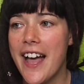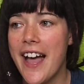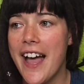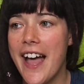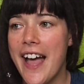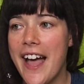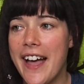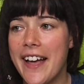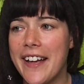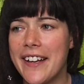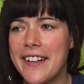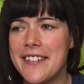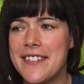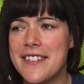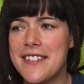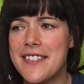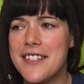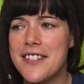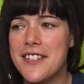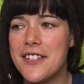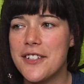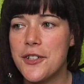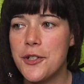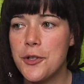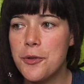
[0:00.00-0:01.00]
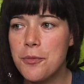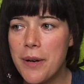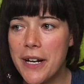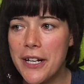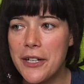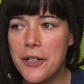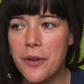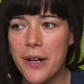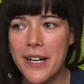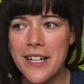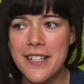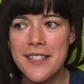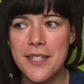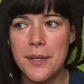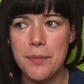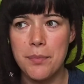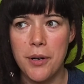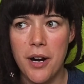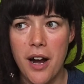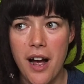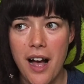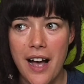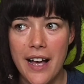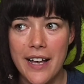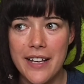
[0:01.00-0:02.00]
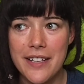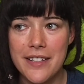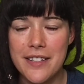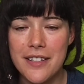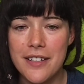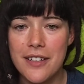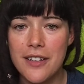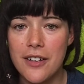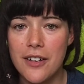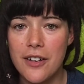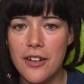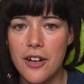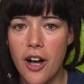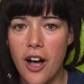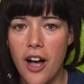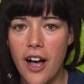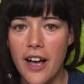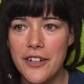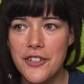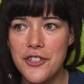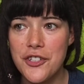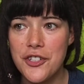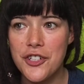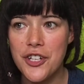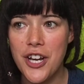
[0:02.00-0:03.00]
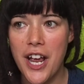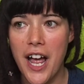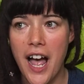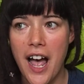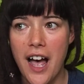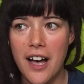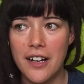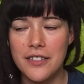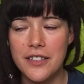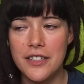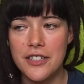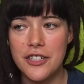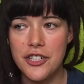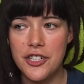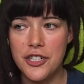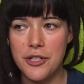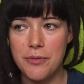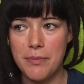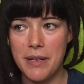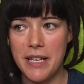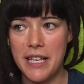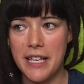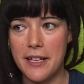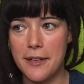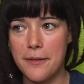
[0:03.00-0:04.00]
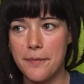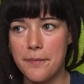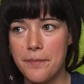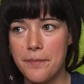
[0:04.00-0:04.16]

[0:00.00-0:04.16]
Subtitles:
And to my great surprise, God challenged me